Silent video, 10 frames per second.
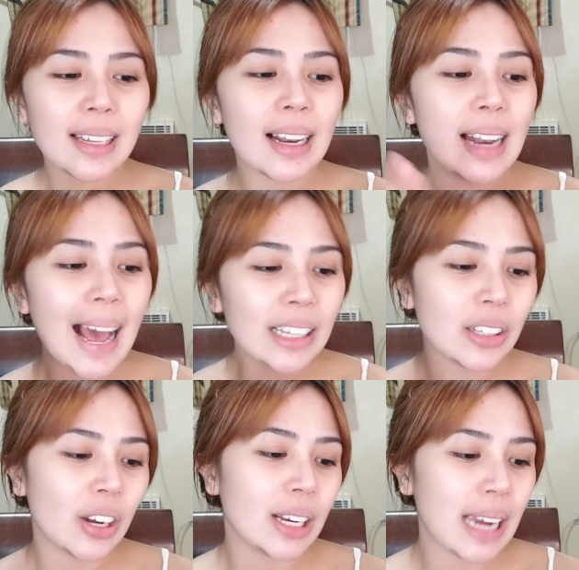the
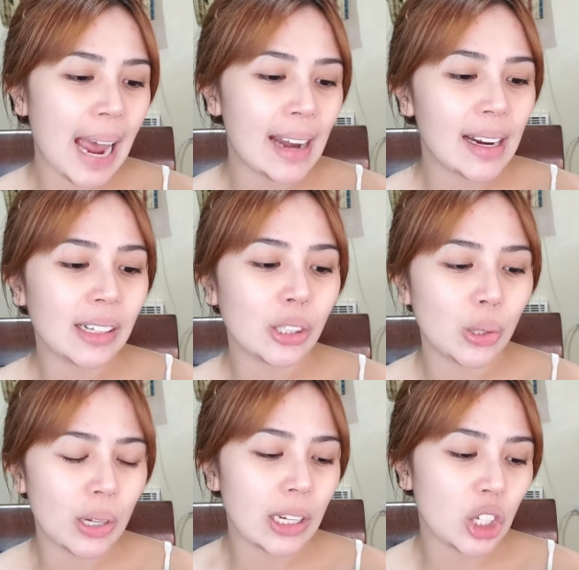Luxe Organix
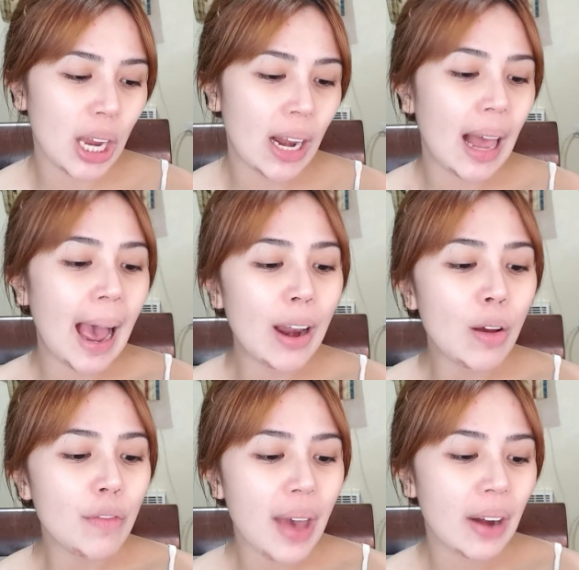Soothing Gel
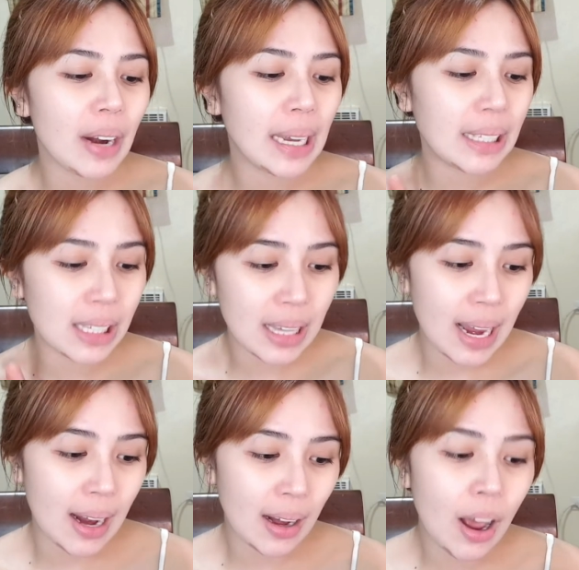Aloe Vera and
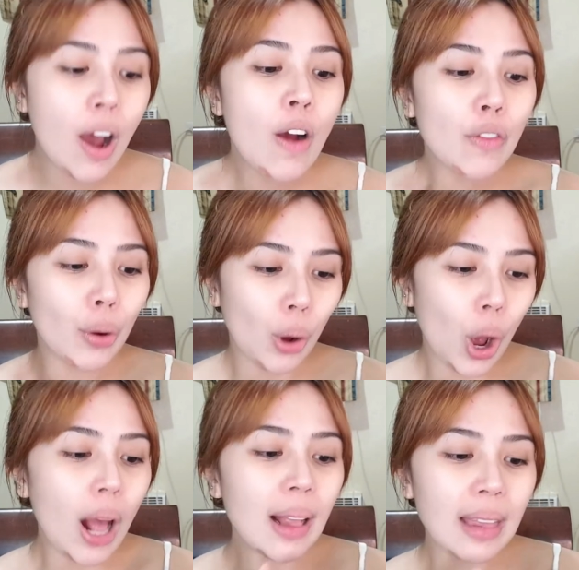Snail for
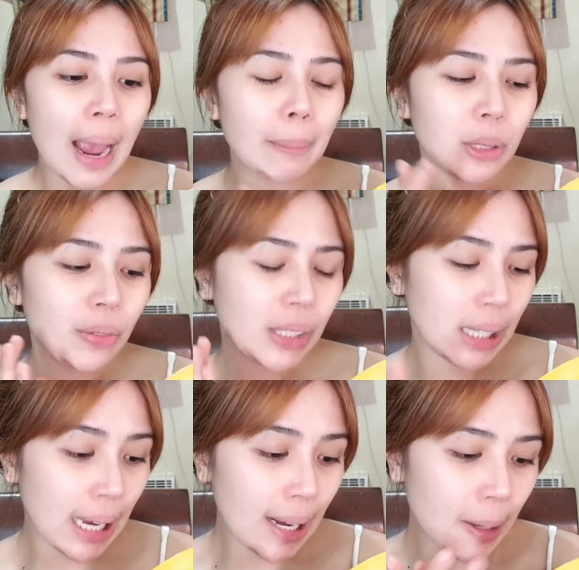all types of
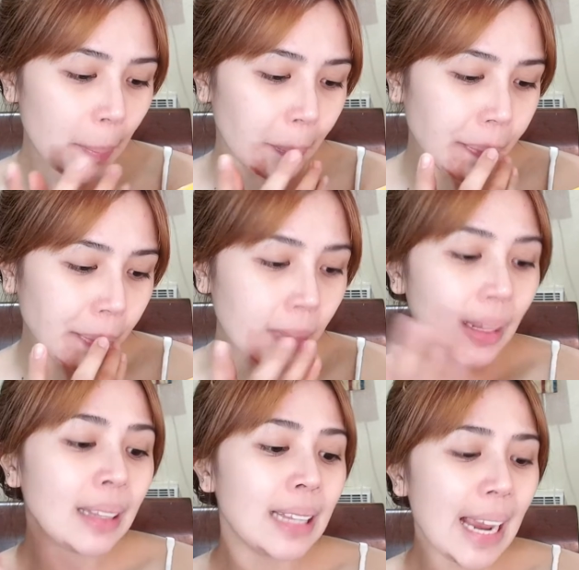skin,
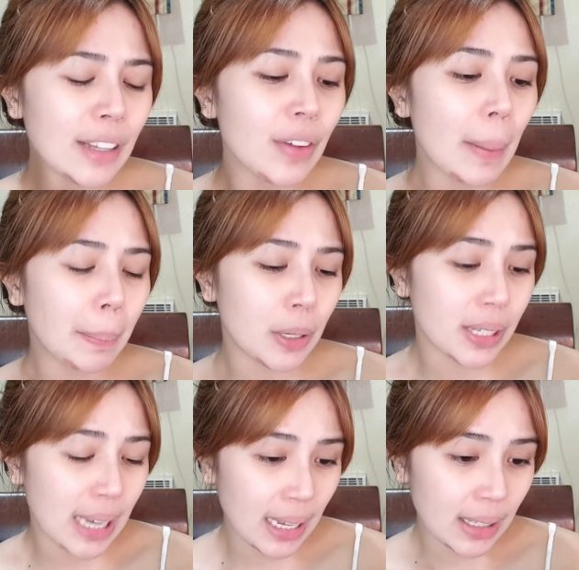
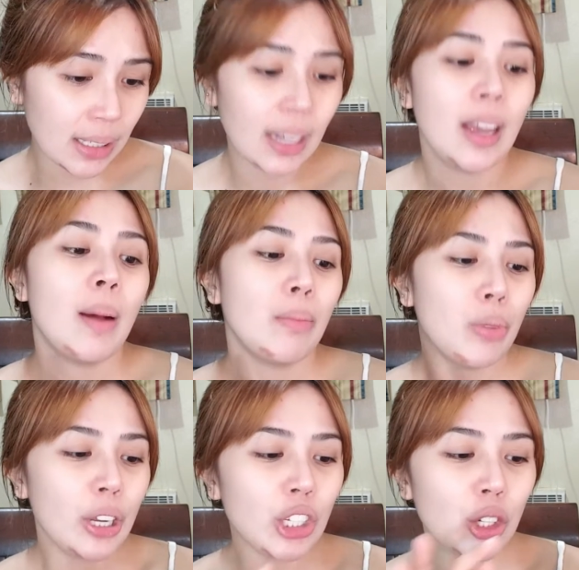95%
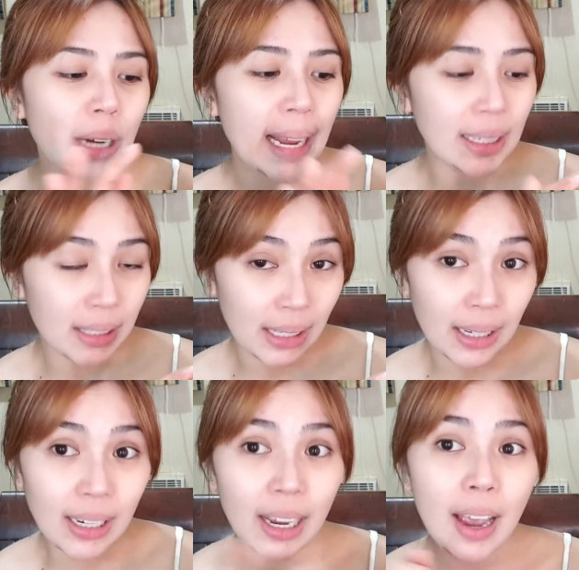
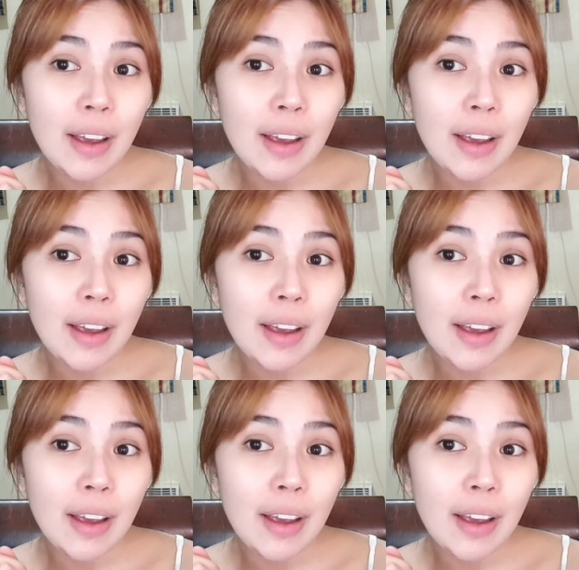moisturizing,